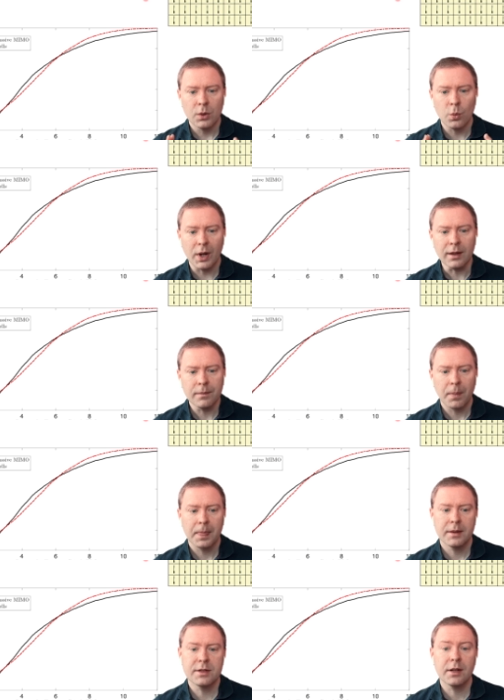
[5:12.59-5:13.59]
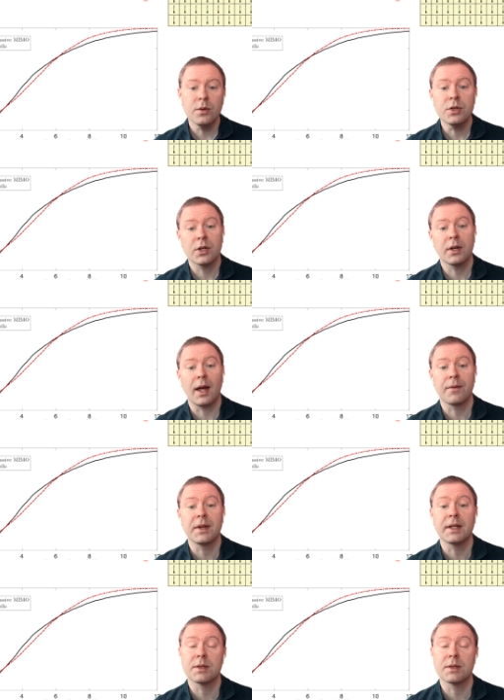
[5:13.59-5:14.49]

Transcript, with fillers: Well, the solution, I think,